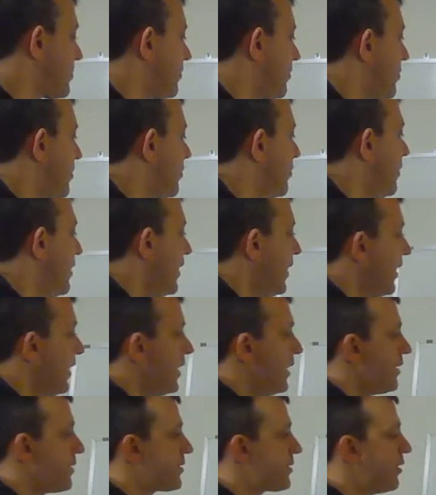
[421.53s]
through.
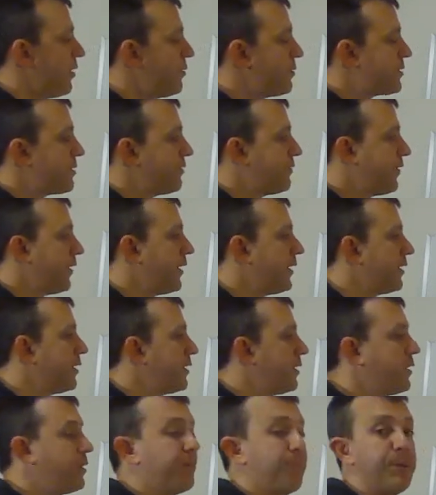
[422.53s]
It's loads of fun.
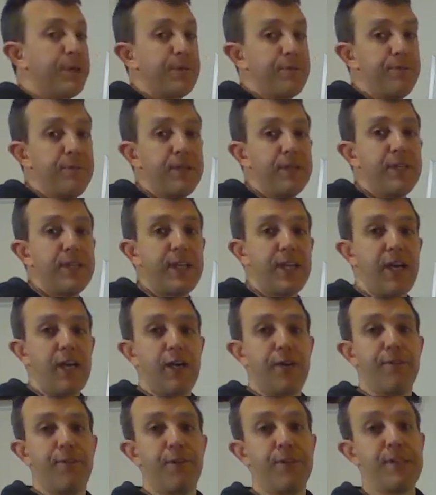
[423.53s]
Be really
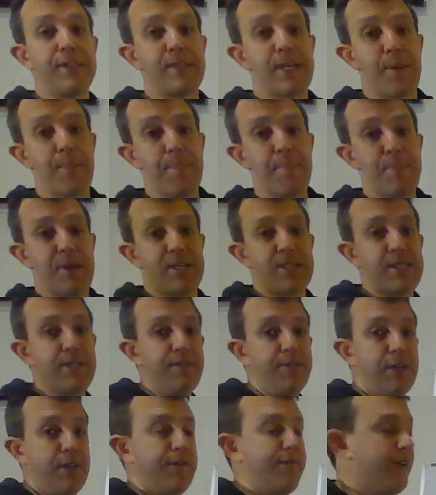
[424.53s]
careful. These get messy
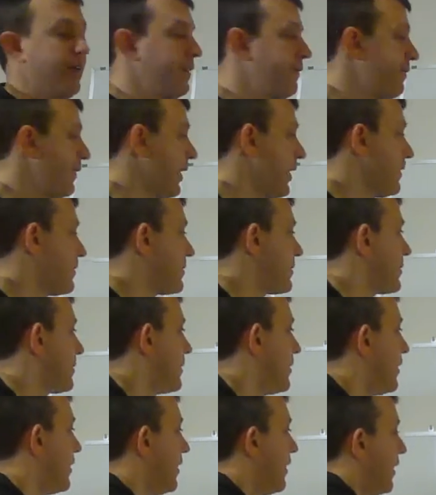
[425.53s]
very, very fast.
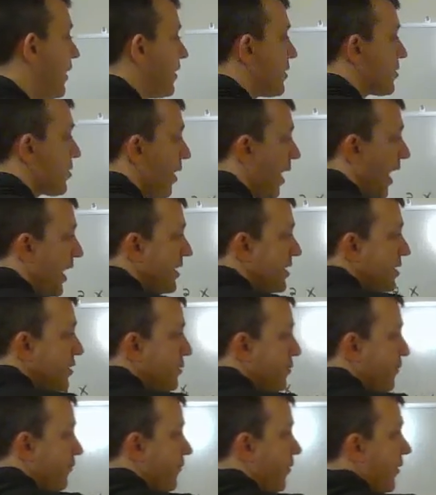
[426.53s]
So I just
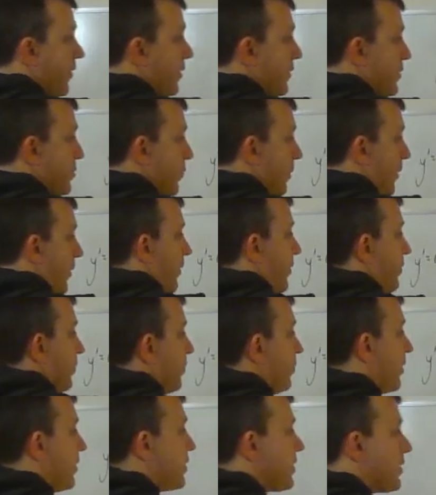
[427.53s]
first went through and